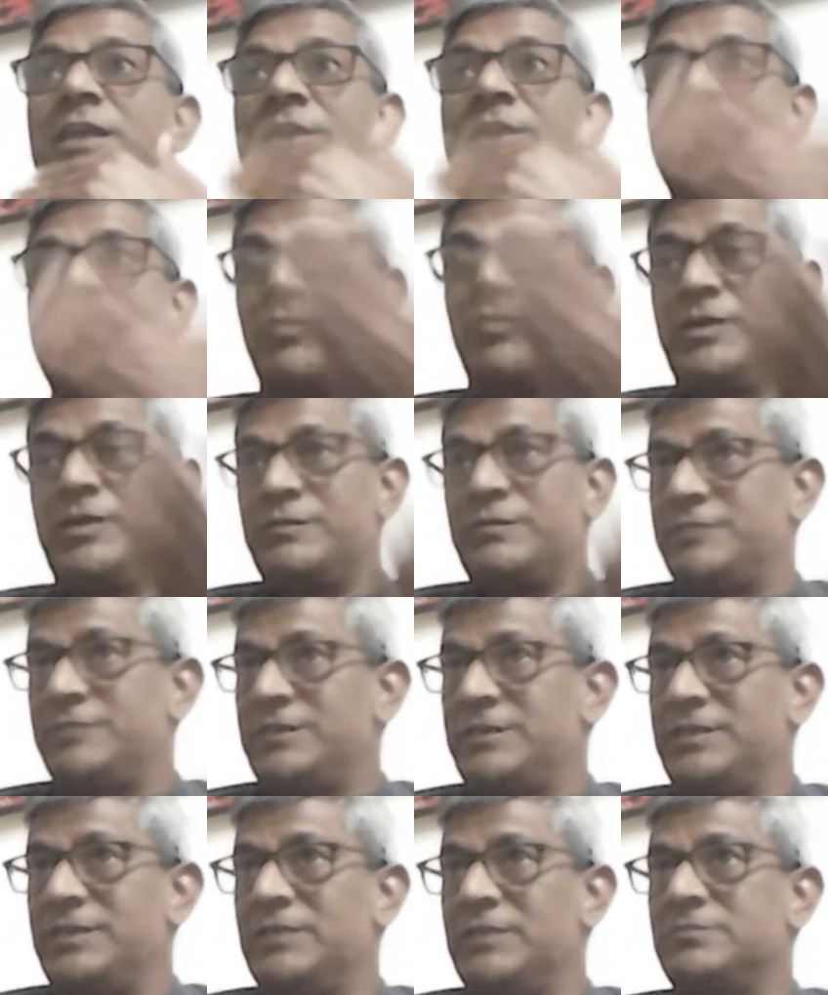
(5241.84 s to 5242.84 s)
interrogative
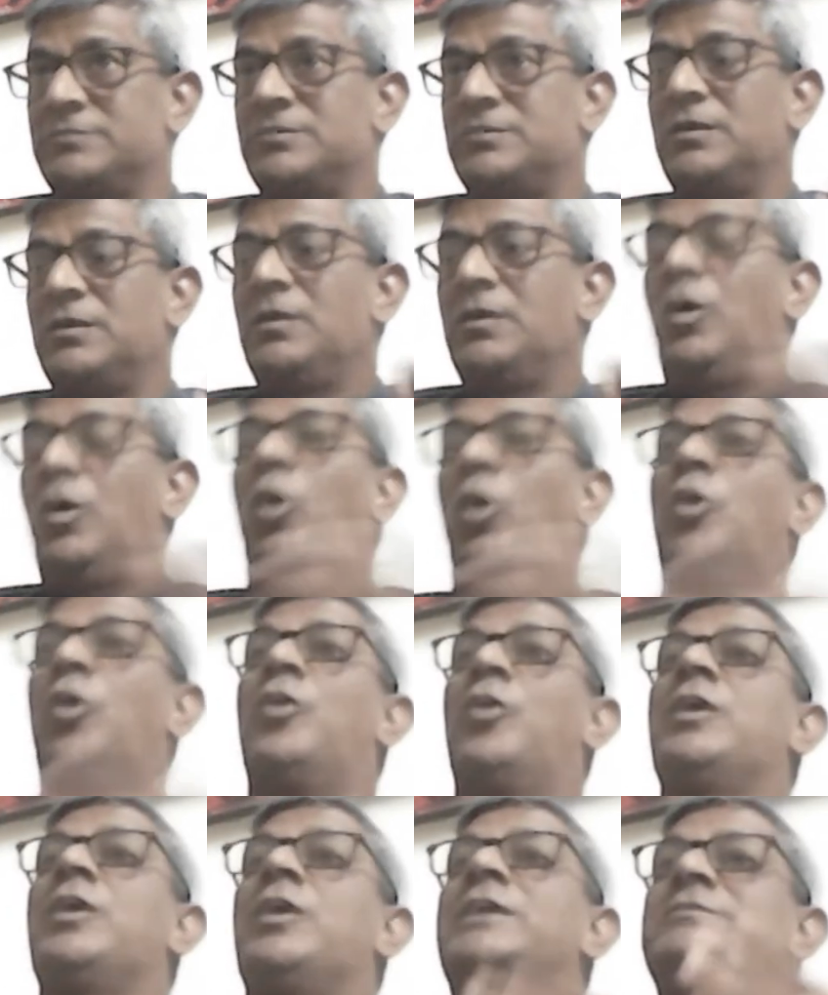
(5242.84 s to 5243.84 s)
sentence
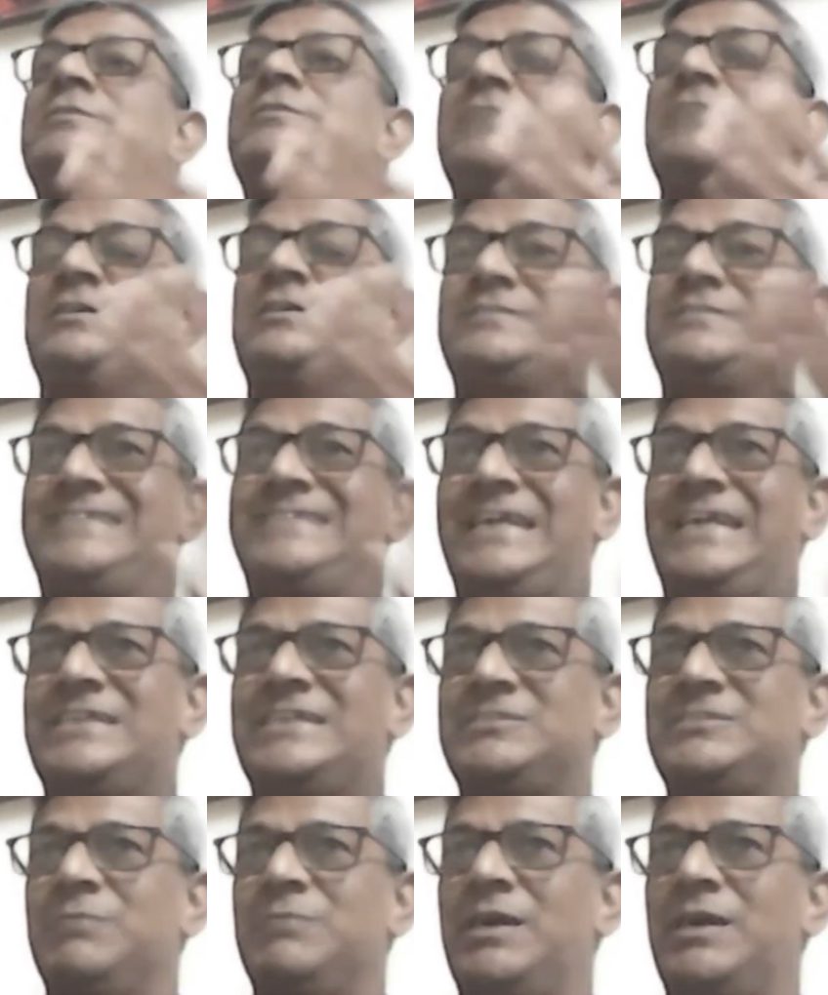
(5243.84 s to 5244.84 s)
or it's a
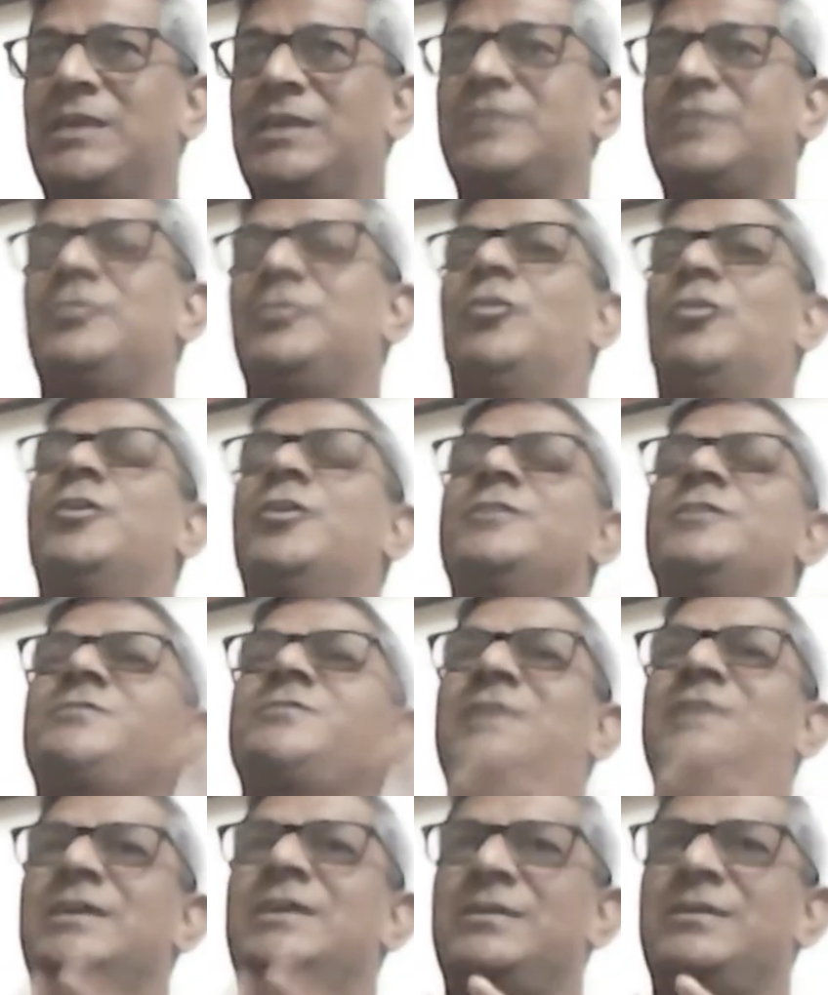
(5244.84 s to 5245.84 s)
statement or
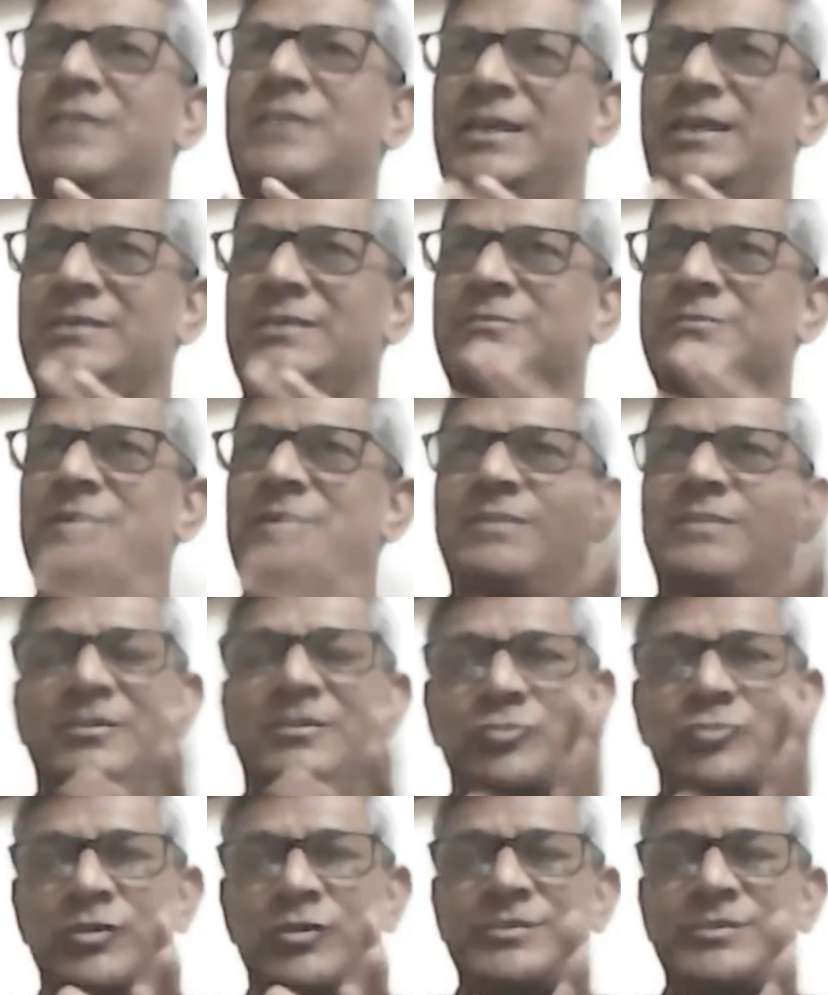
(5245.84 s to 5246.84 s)
it's a negative
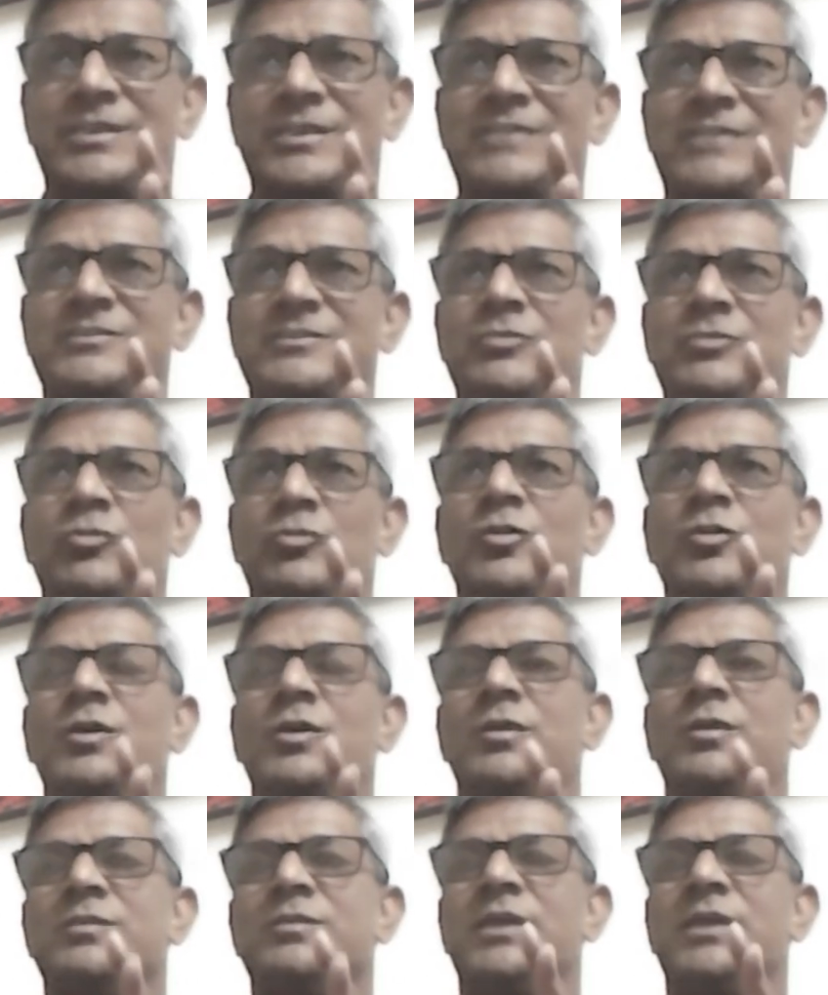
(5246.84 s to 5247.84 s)
sentence. So it tells you
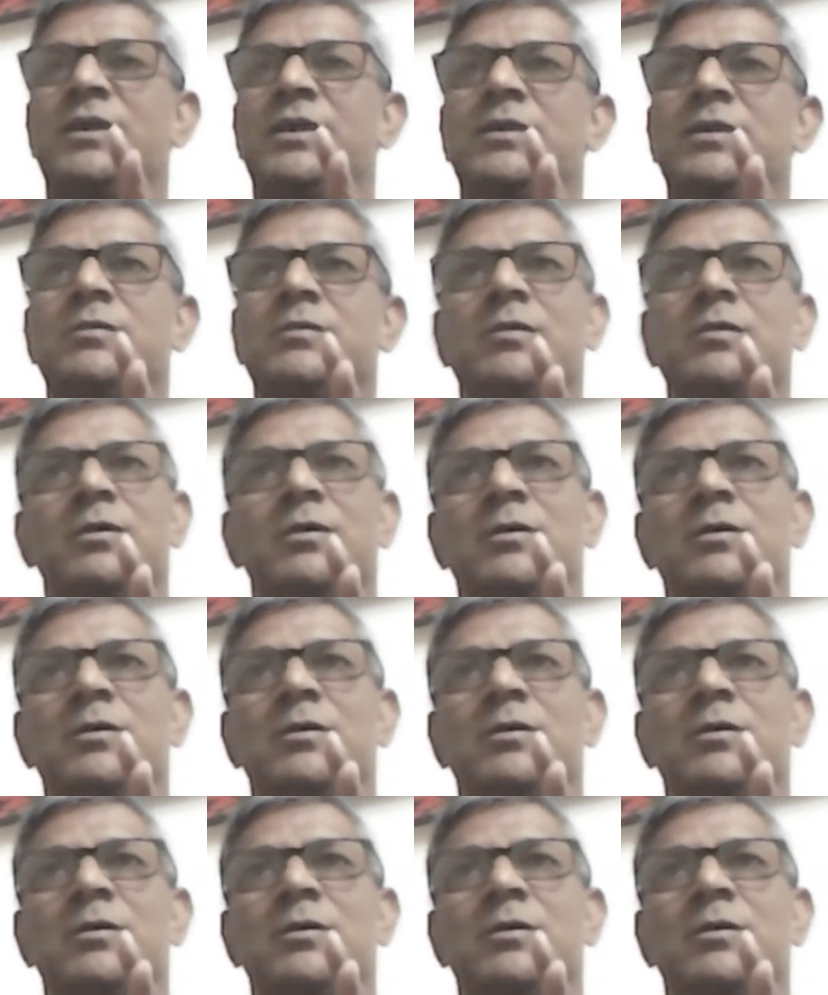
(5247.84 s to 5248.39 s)
the